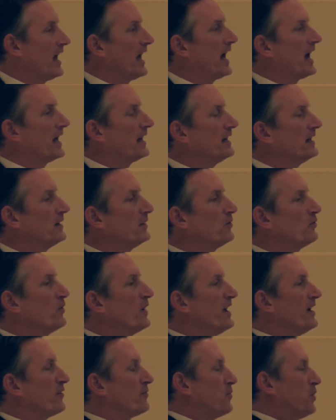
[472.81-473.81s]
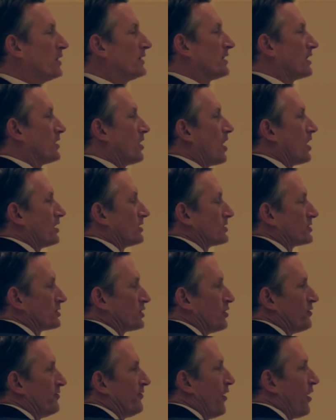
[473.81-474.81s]
And we have put the cart
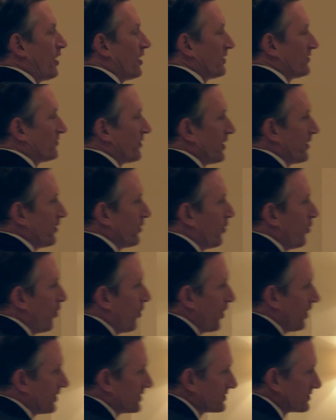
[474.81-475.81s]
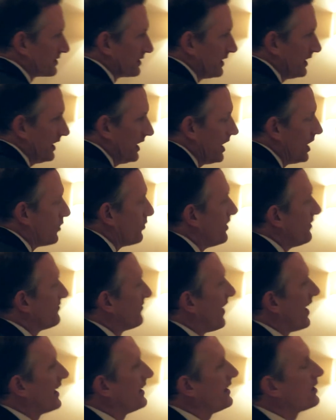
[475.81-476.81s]
so far in front of the horse, we
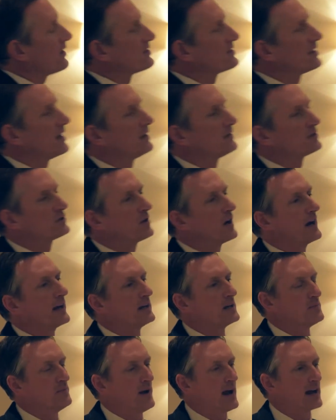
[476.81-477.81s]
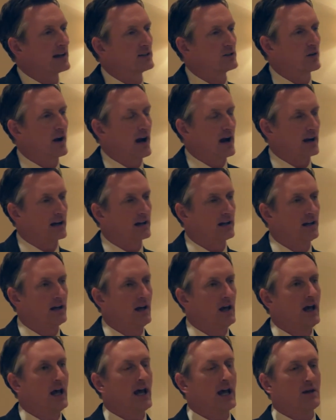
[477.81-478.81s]
find ourselves trying to backtrack
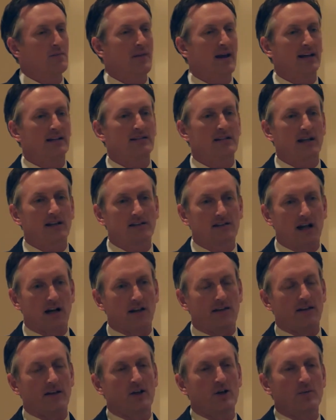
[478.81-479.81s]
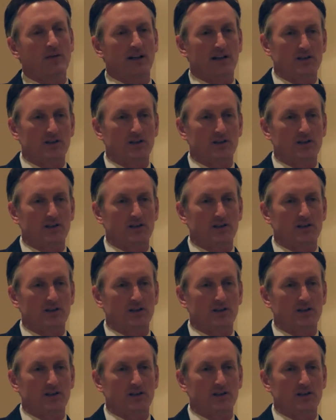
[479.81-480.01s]
and make sense out of the human